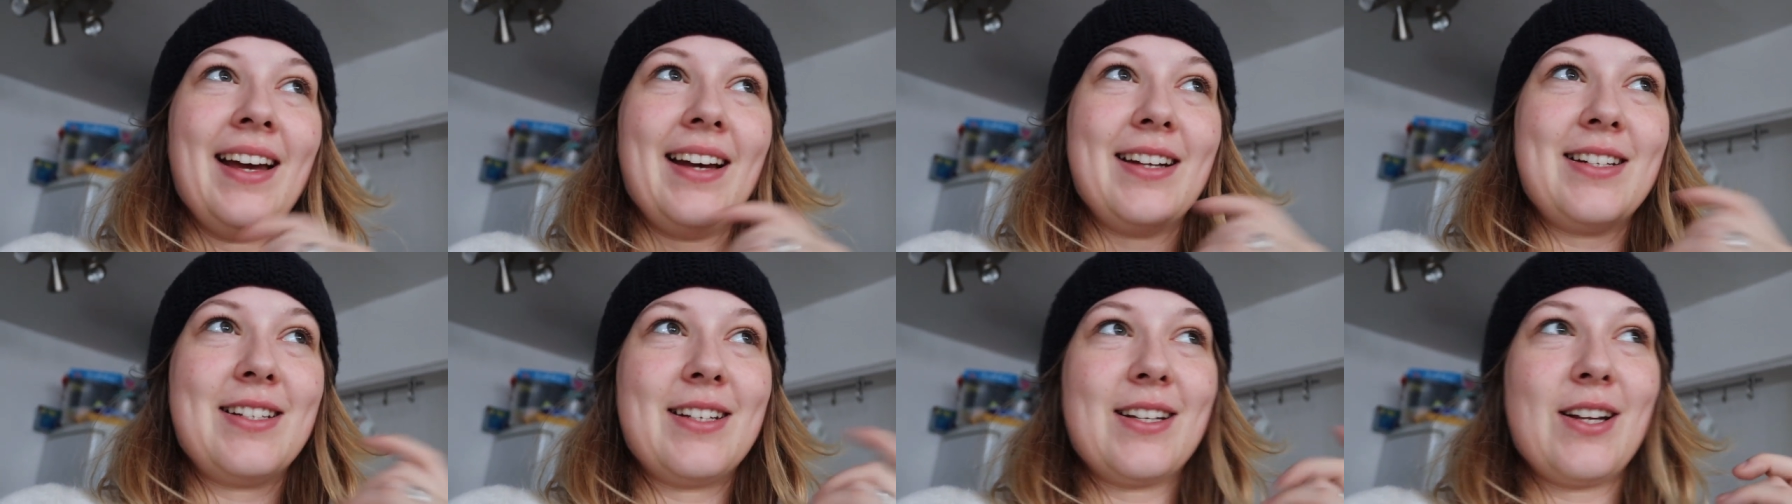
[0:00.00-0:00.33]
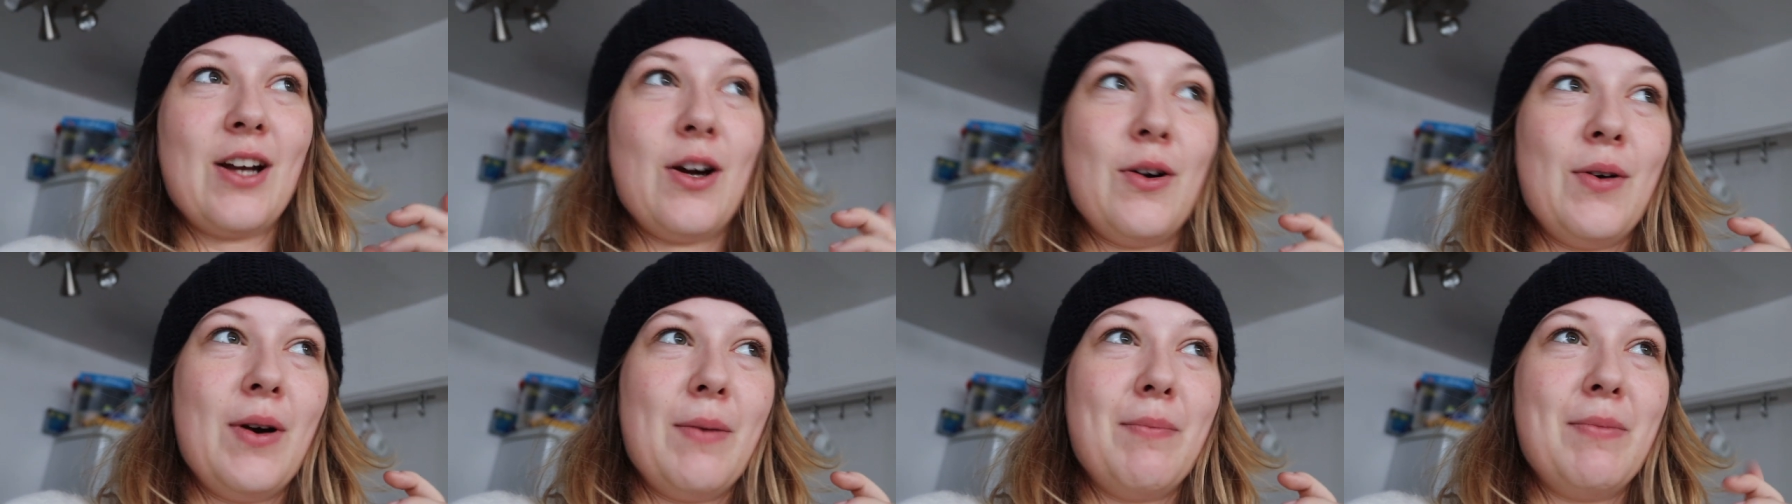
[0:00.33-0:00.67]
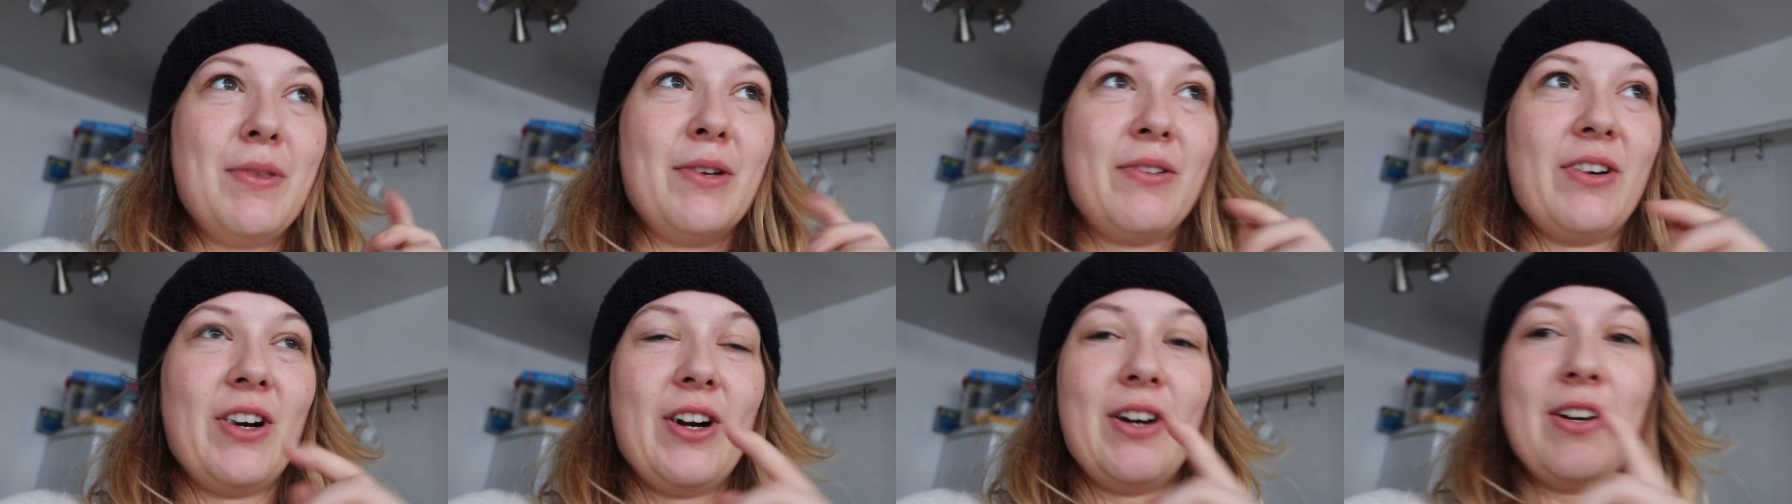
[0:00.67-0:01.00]
had to go
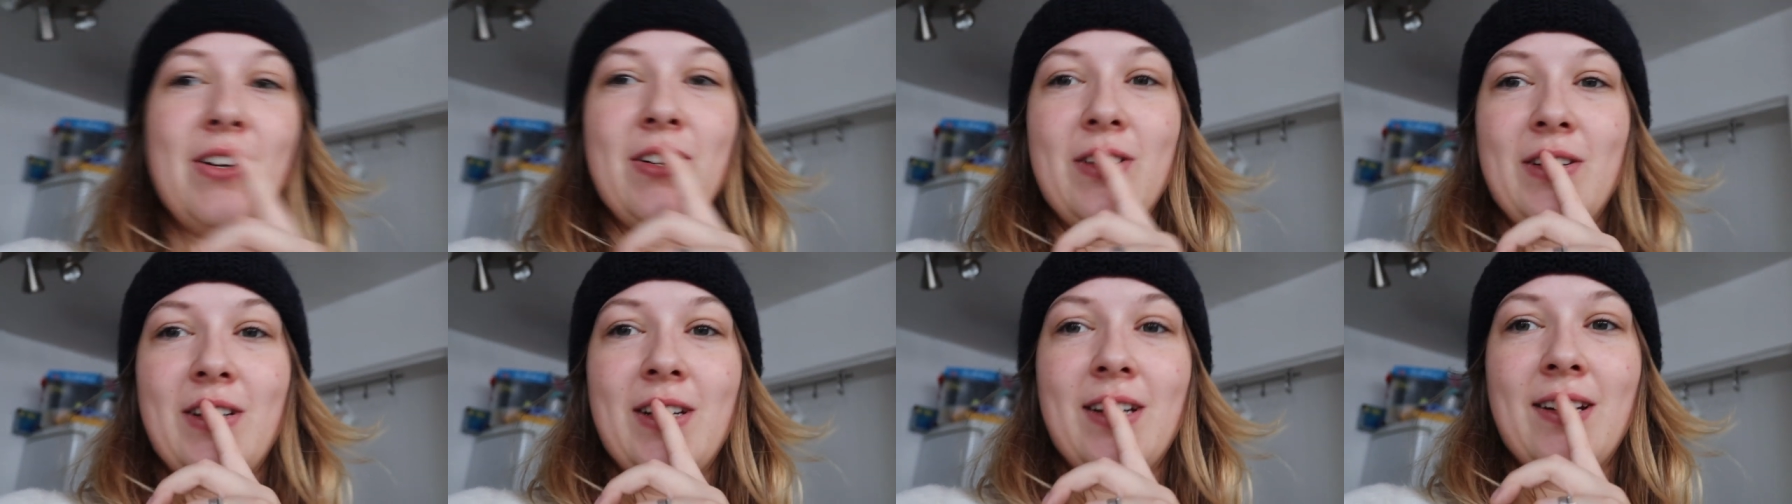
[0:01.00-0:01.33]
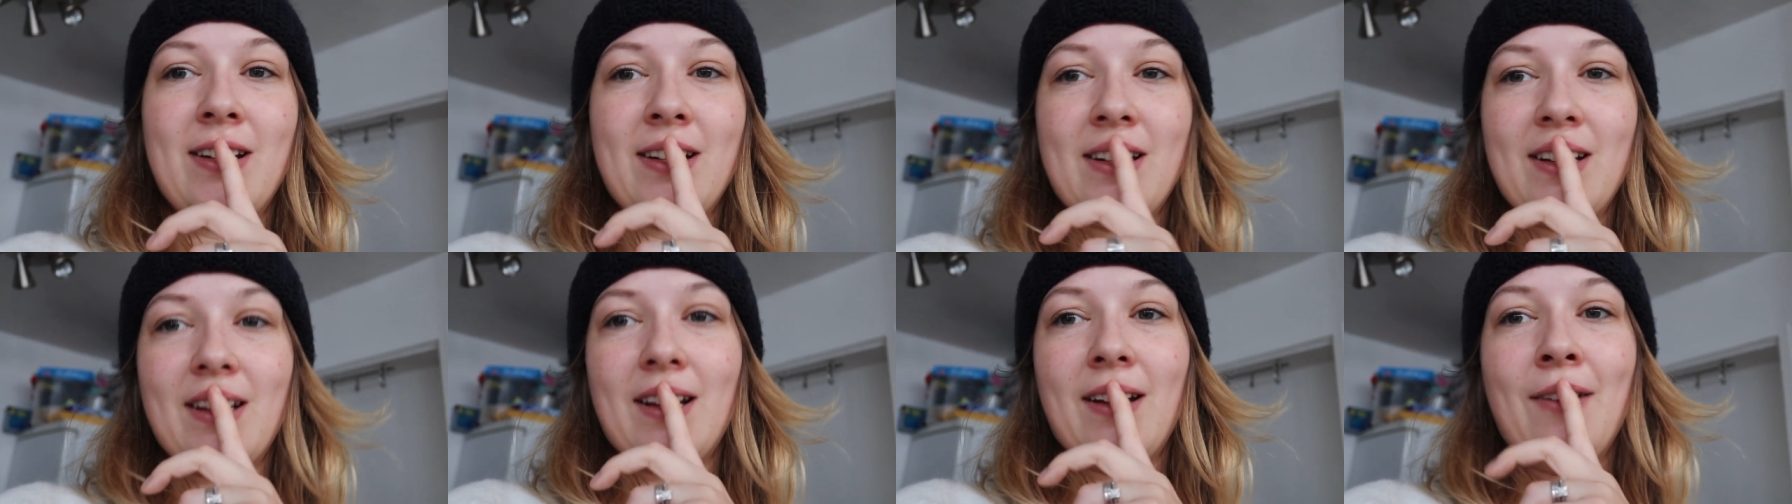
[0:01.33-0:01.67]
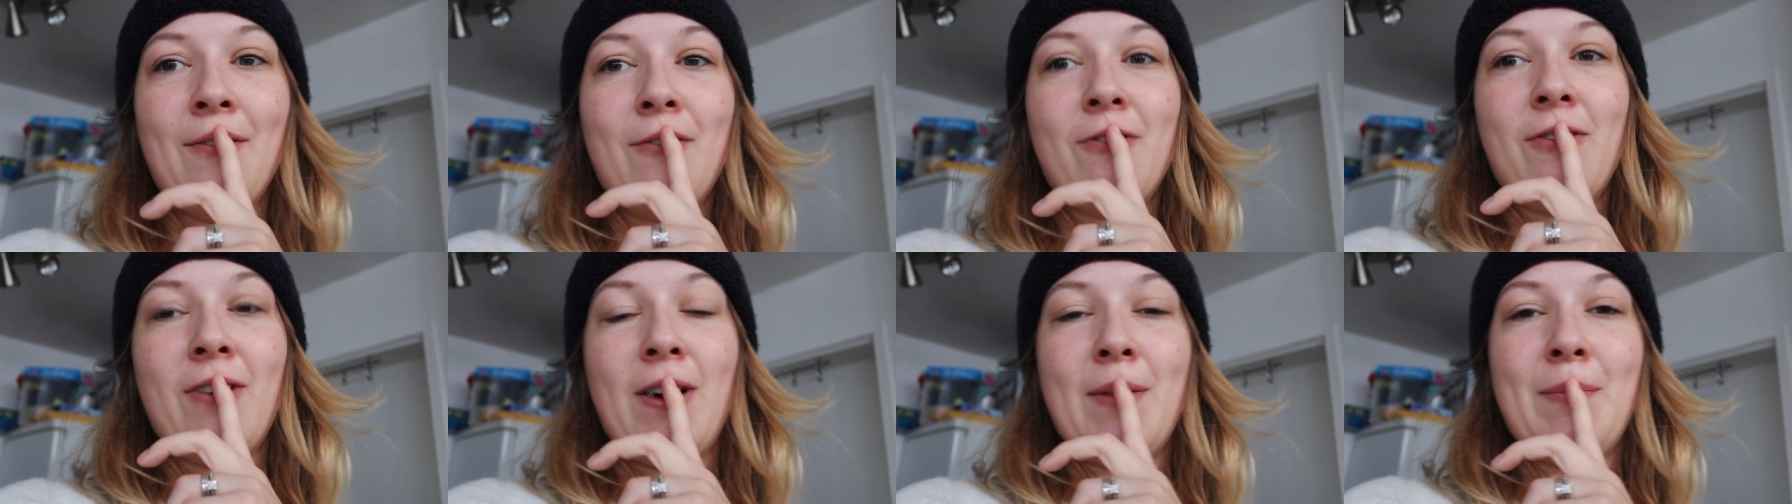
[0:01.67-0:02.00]
up the road
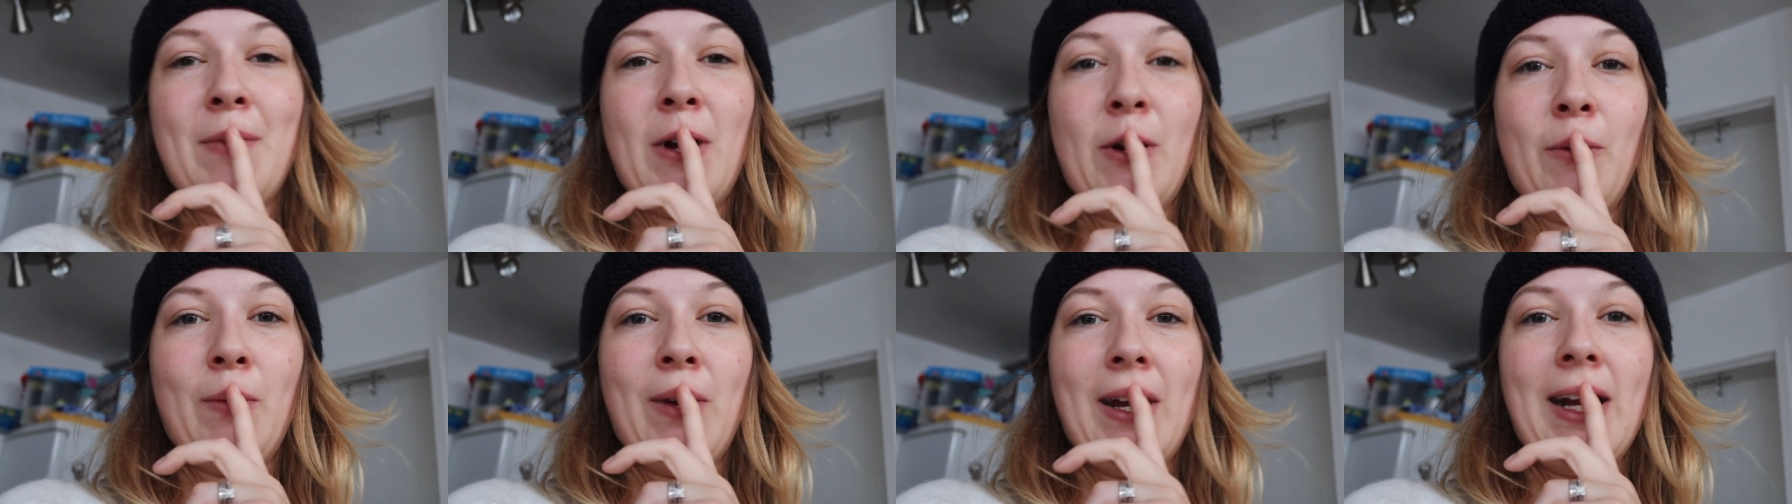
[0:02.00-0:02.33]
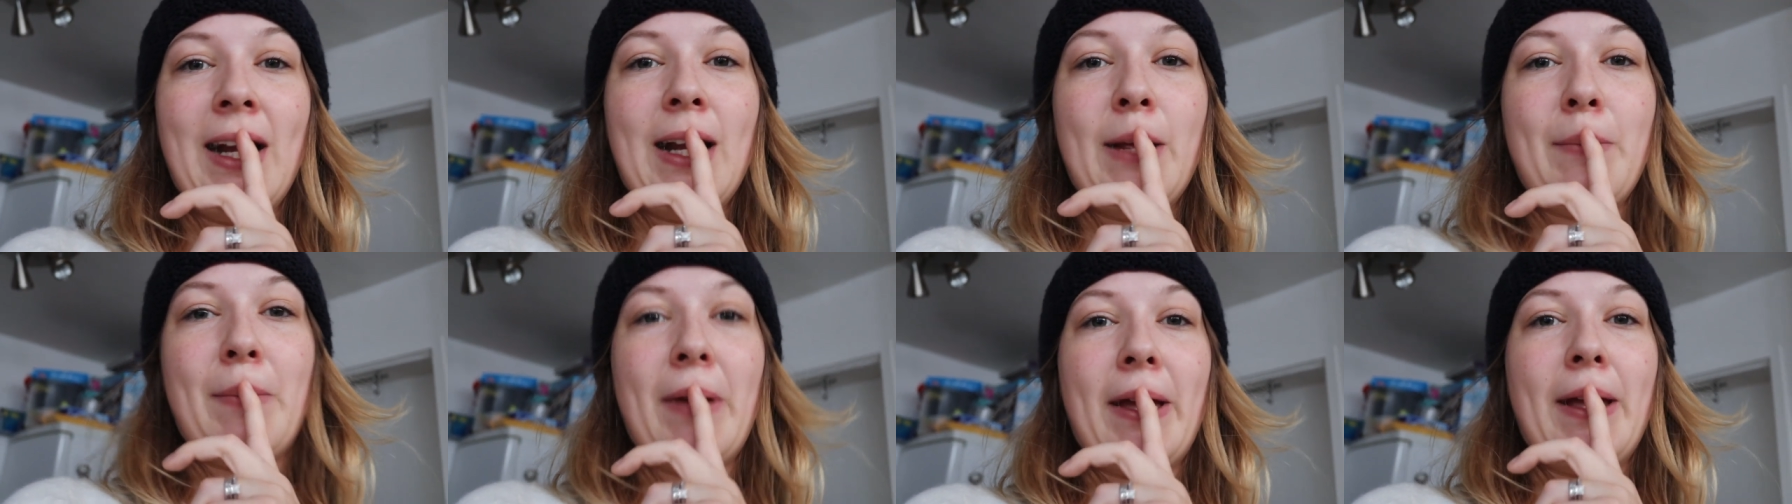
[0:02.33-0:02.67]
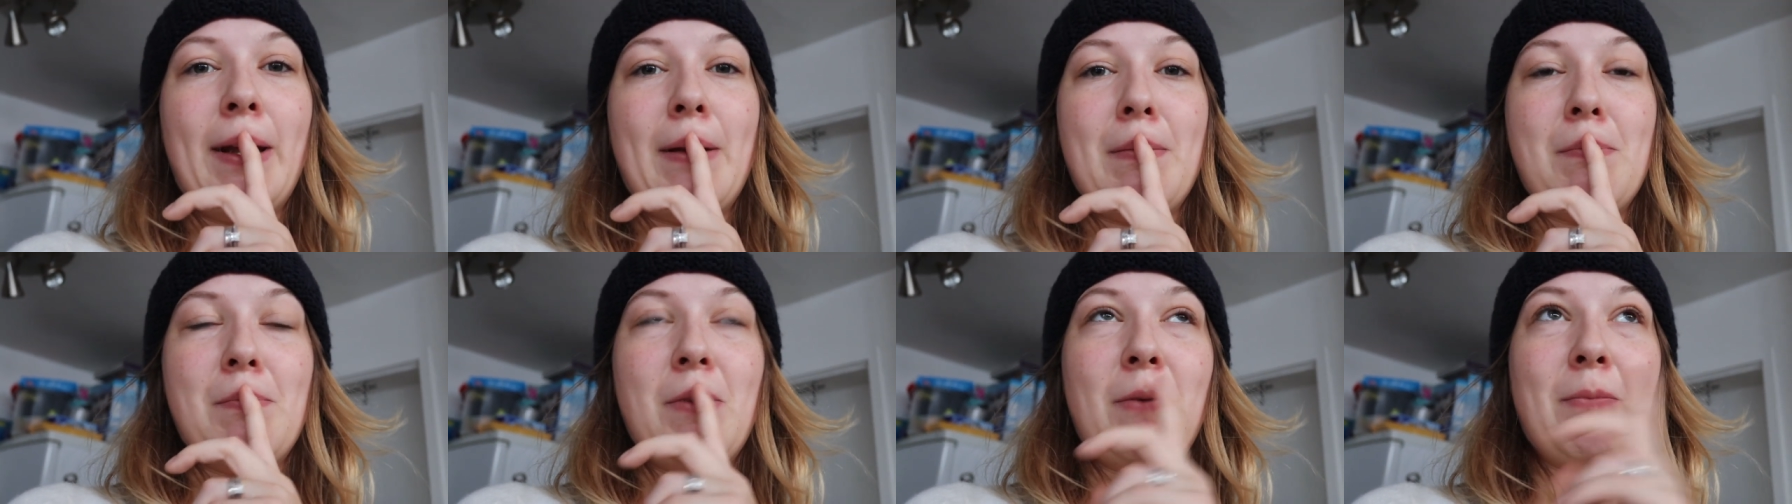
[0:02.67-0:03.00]
and find my wheelie
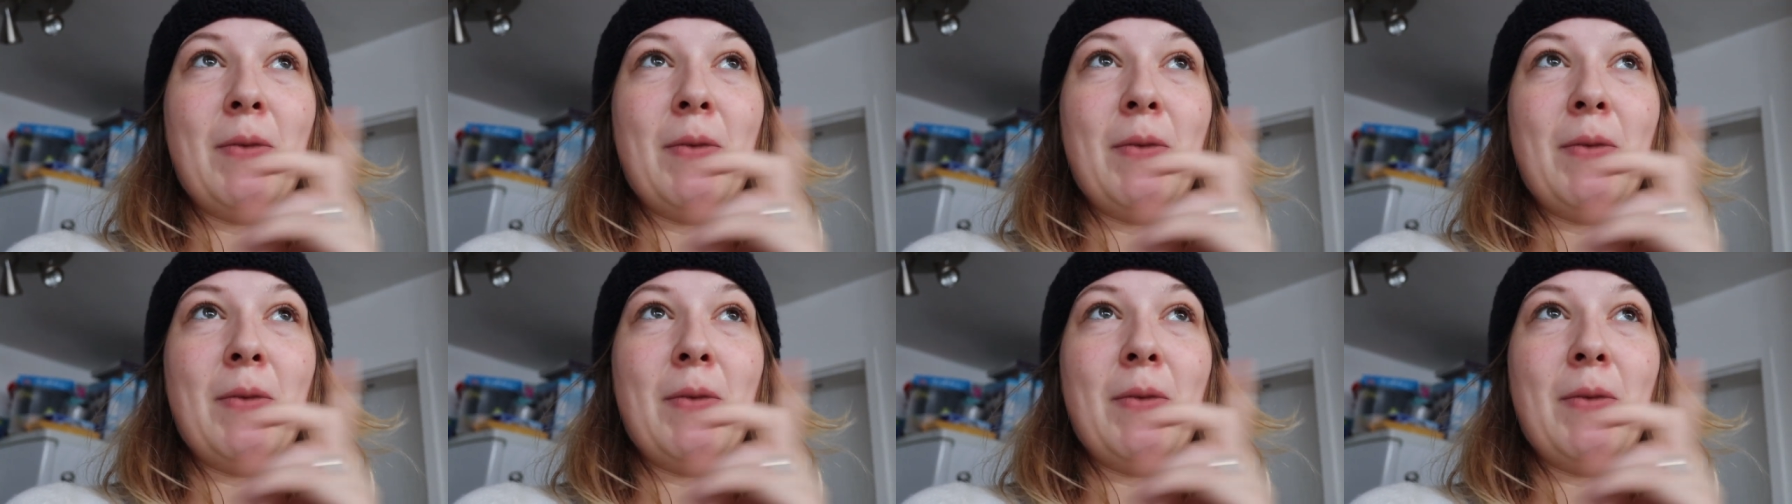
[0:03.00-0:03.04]
bin.